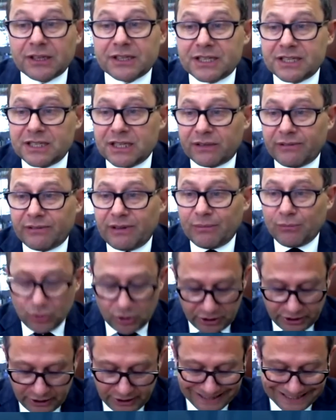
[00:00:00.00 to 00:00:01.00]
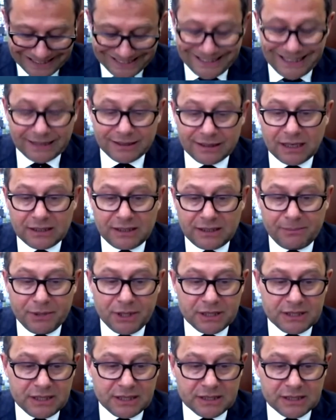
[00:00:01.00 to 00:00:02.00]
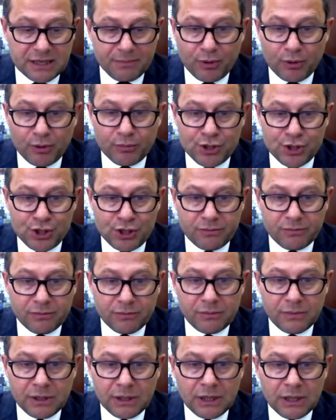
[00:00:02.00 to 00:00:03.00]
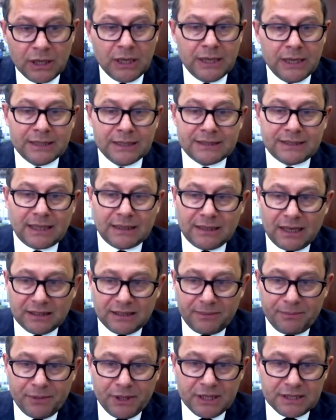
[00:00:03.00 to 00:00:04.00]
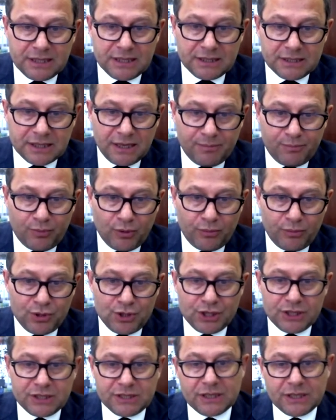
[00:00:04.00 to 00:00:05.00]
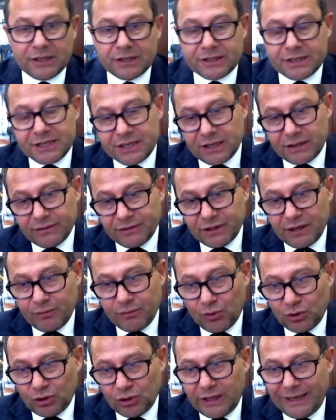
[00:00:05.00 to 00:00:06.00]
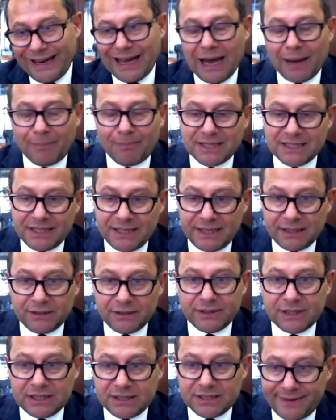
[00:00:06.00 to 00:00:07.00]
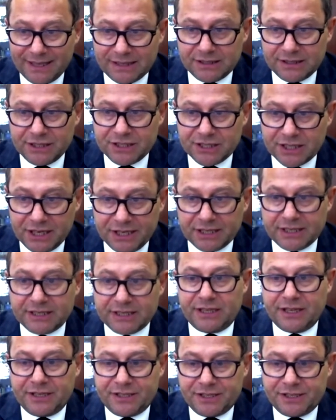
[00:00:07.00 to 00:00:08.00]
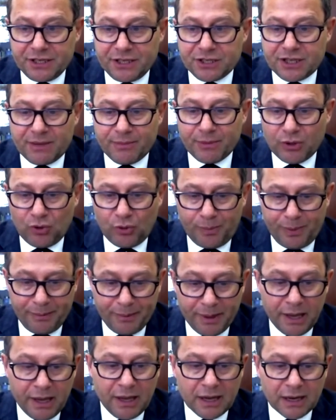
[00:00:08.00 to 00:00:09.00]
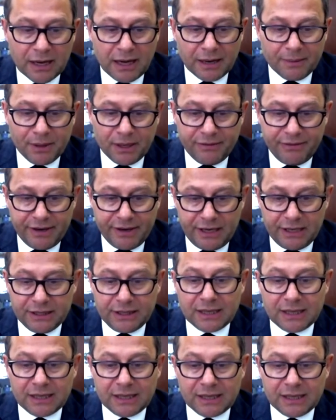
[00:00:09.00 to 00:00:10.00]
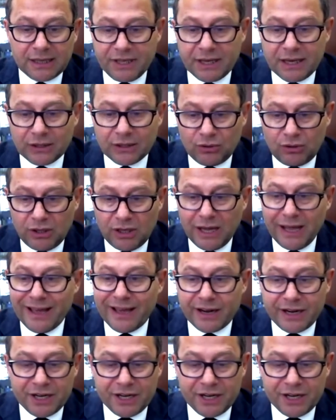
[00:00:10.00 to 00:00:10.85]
Clinical guidelines, methods of treatment, standardized models, and the standards of medical care. Standards of medical care, standardized models, they're indirectly related with disease-related group.